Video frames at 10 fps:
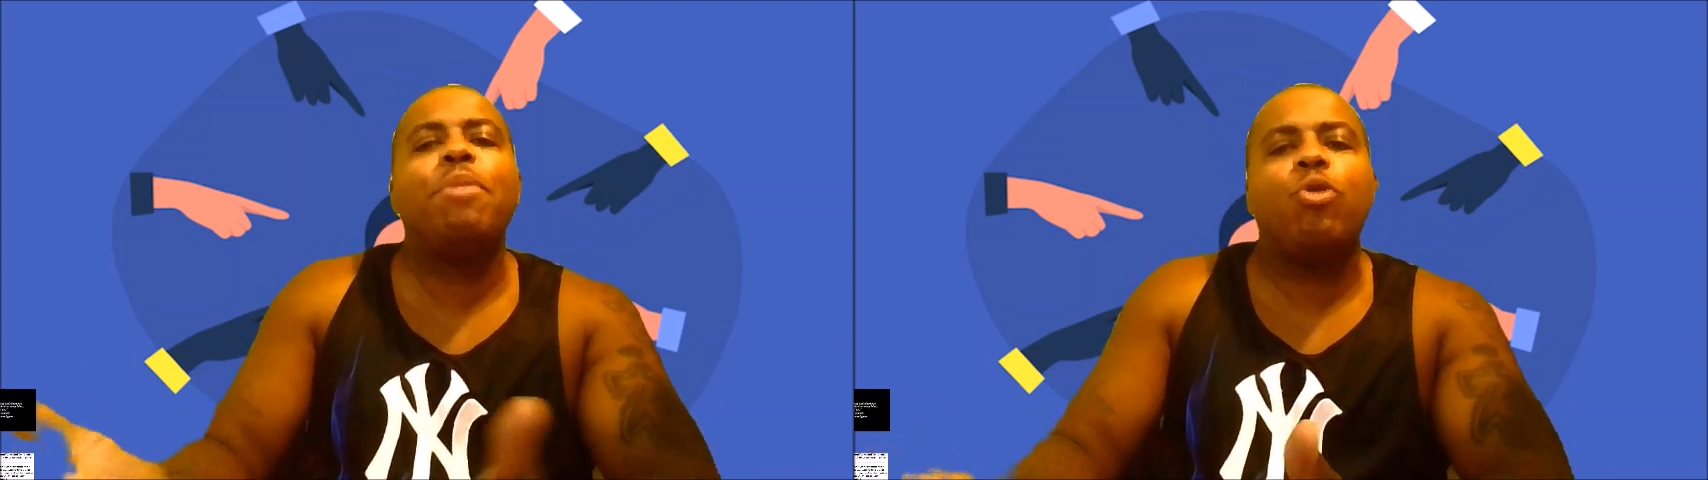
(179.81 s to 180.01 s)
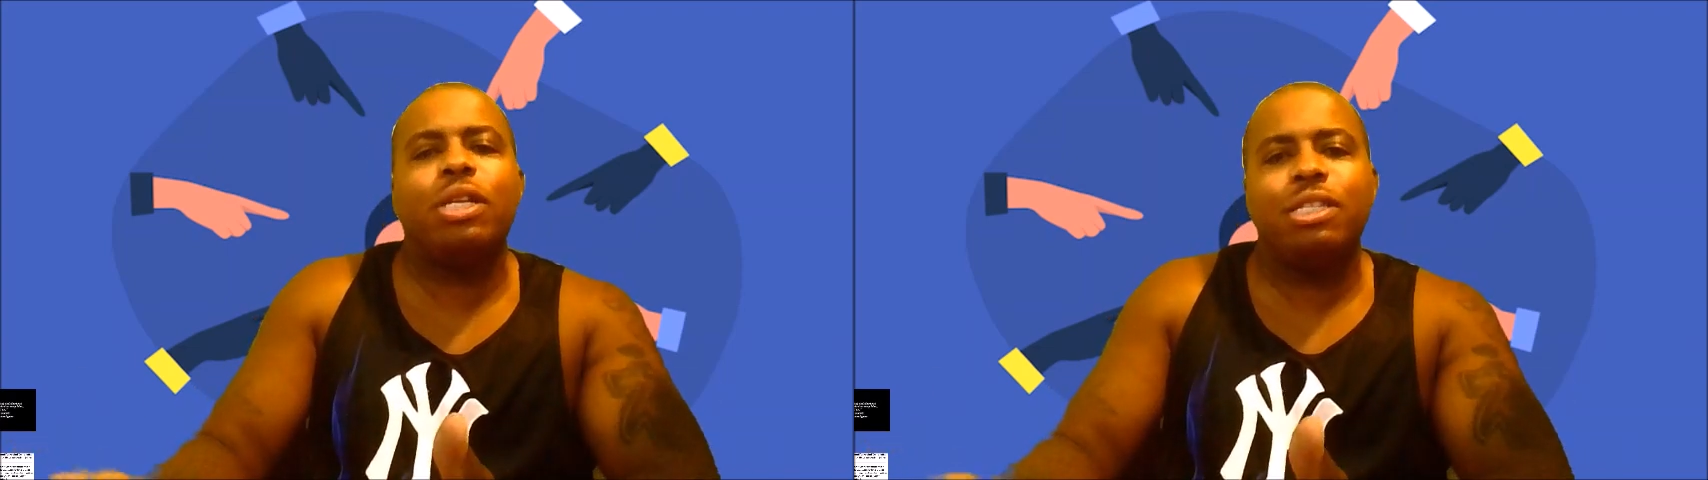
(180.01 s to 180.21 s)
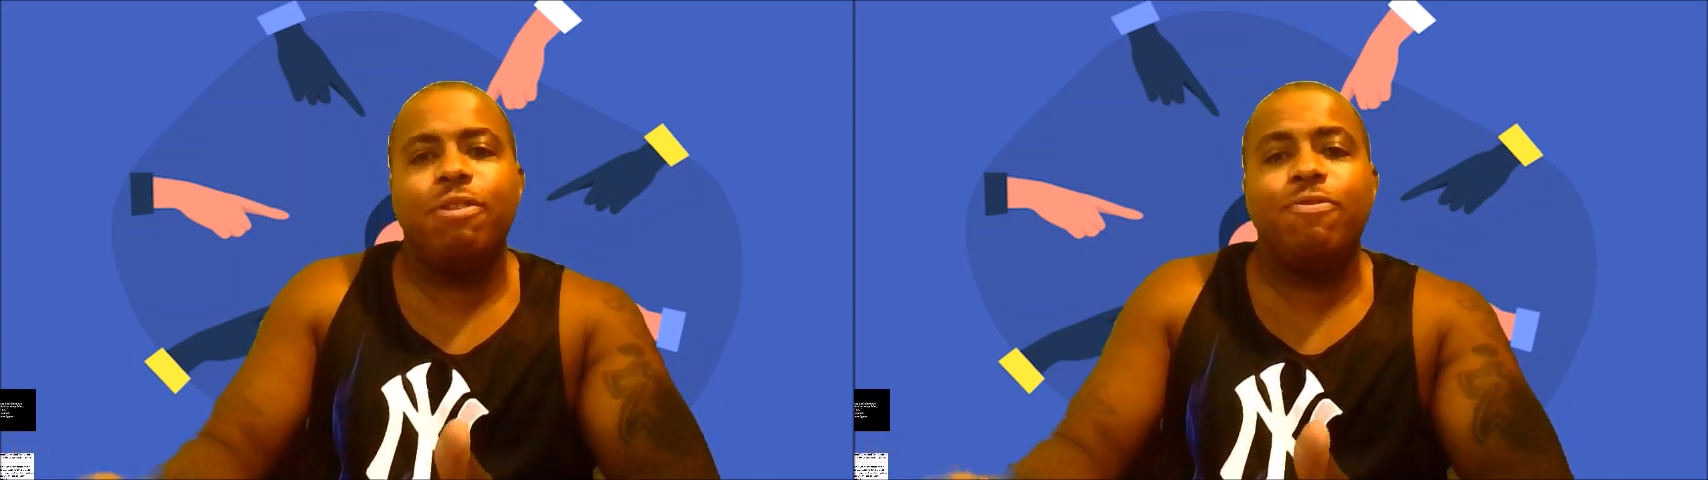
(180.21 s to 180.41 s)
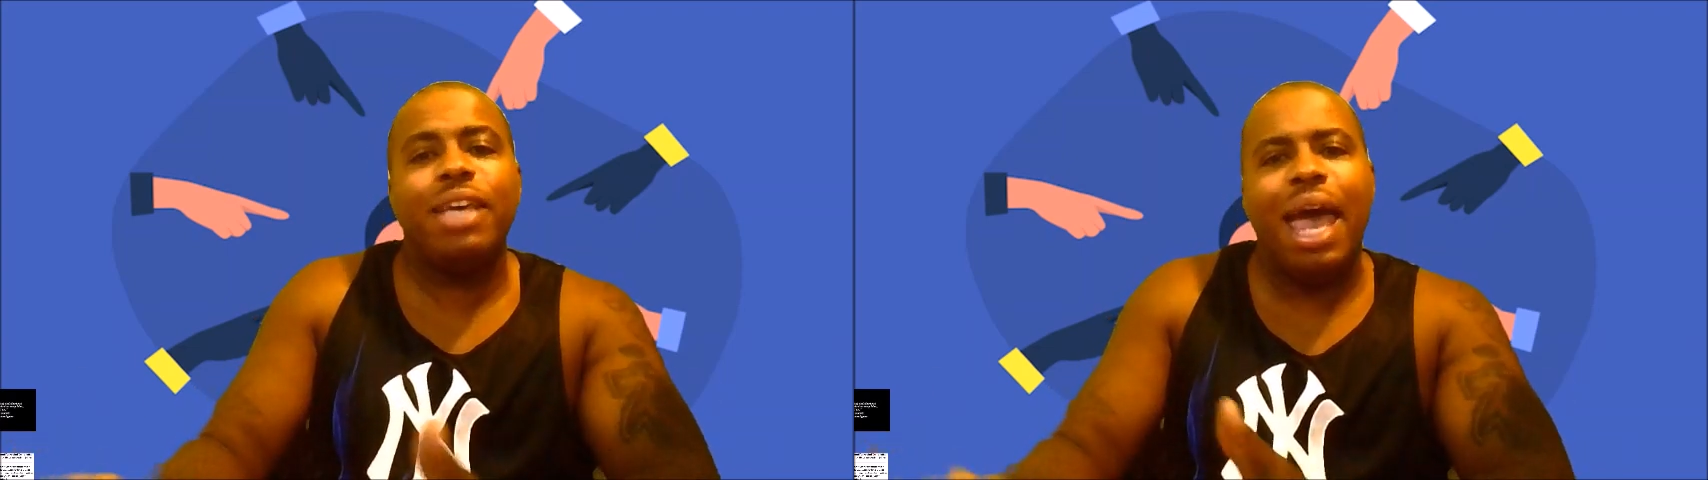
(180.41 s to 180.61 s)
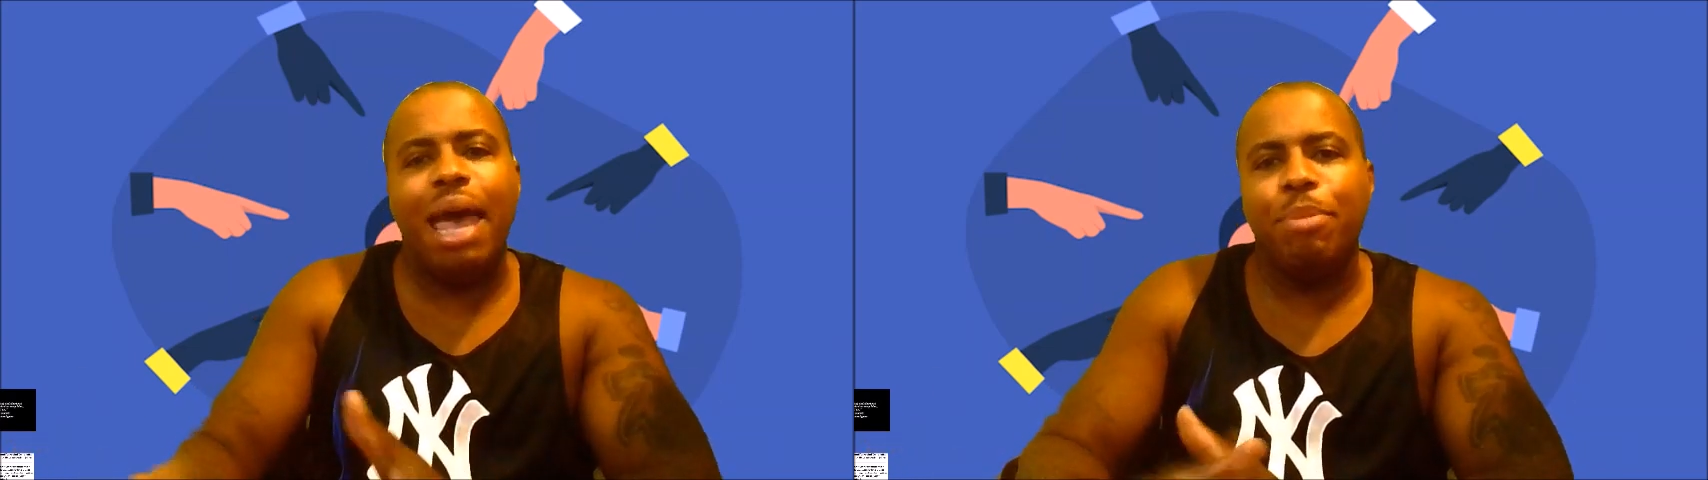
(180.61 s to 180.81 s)
millions if
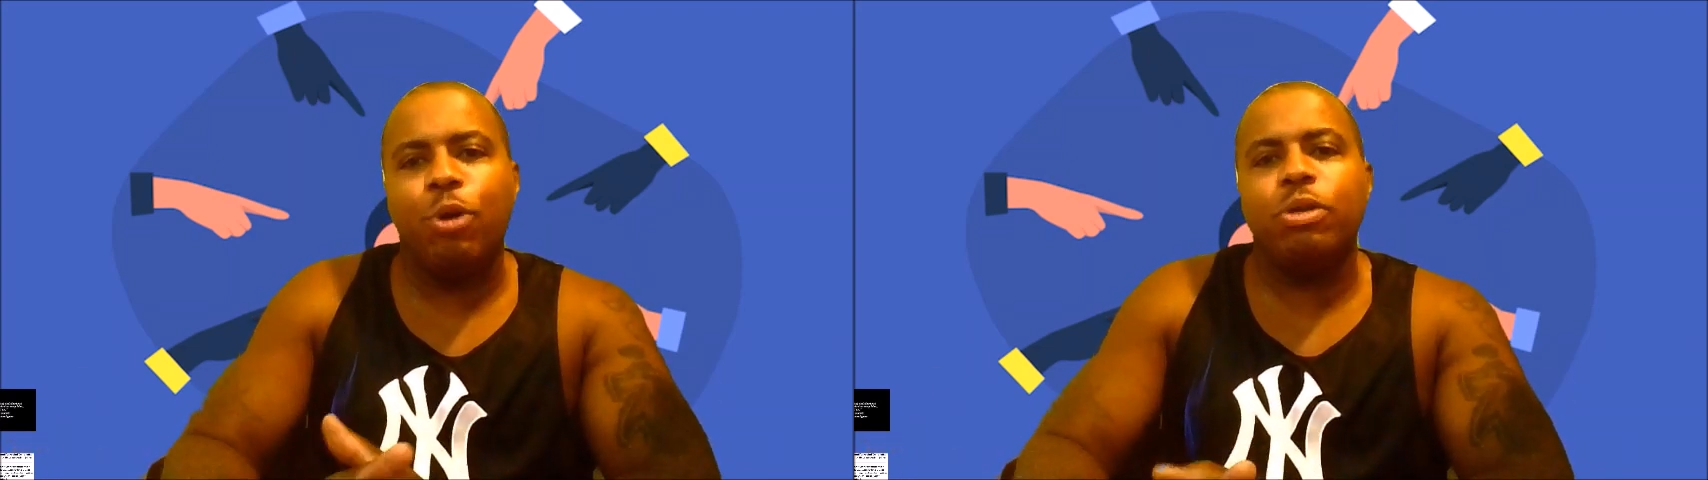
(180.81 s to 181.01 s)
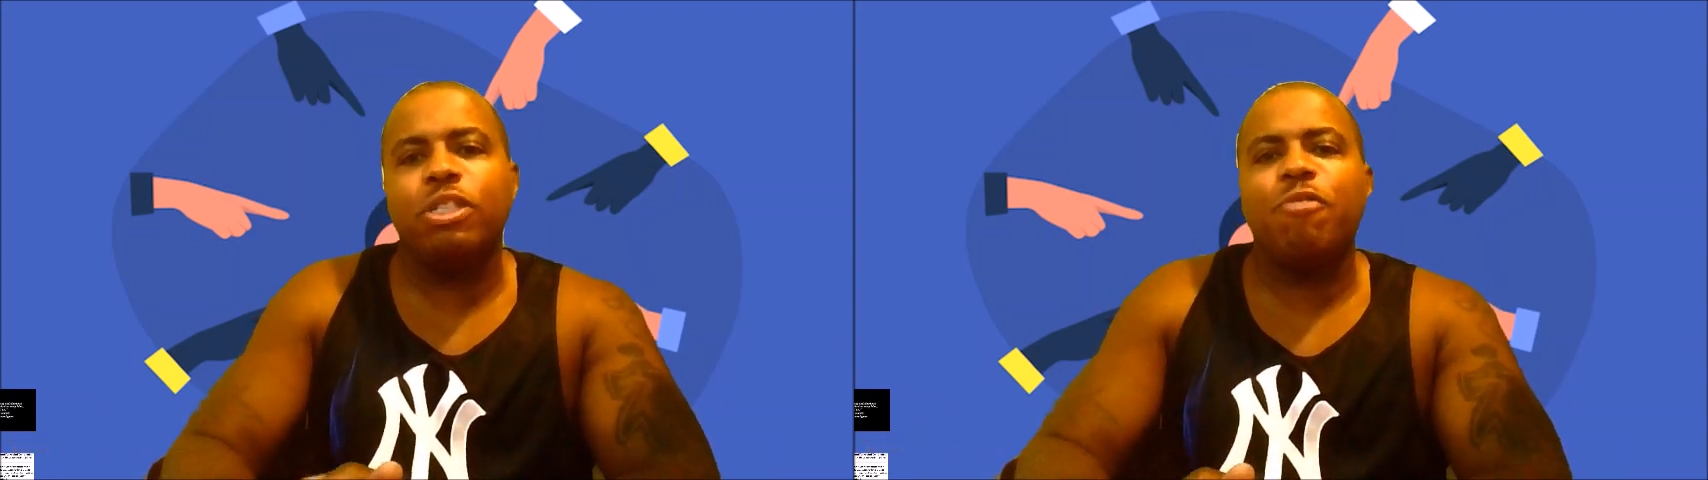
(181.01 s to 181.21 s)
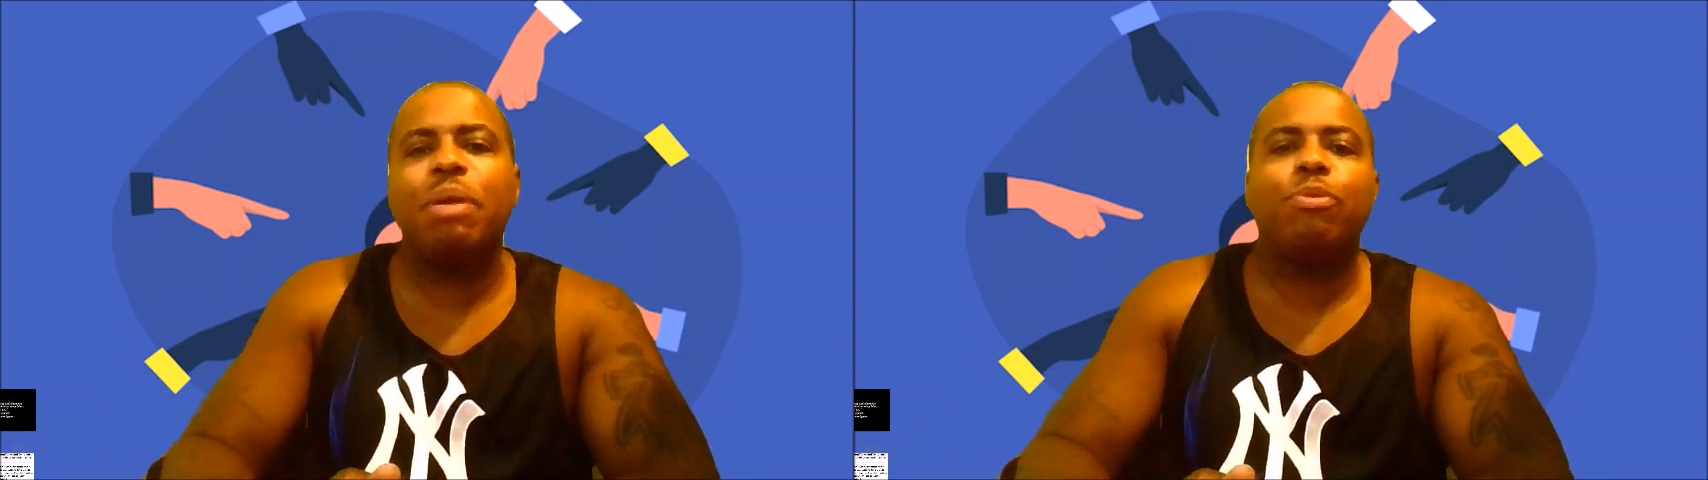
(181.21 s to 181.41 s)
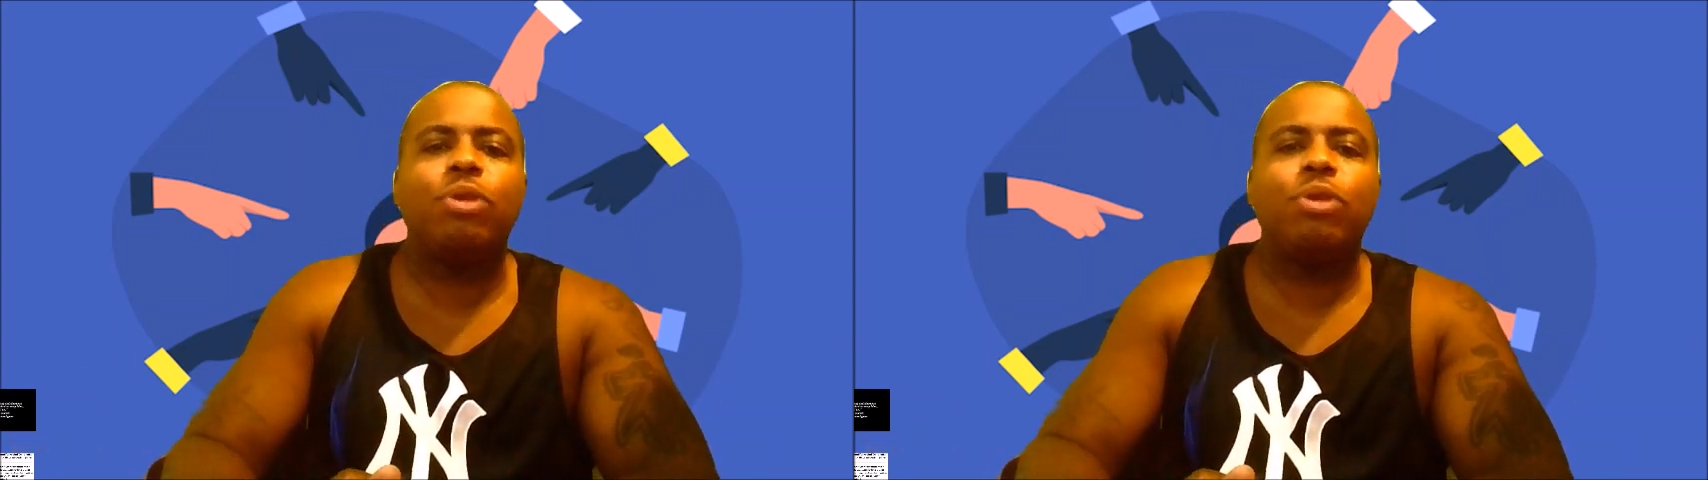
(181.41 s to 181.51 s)
he had millions of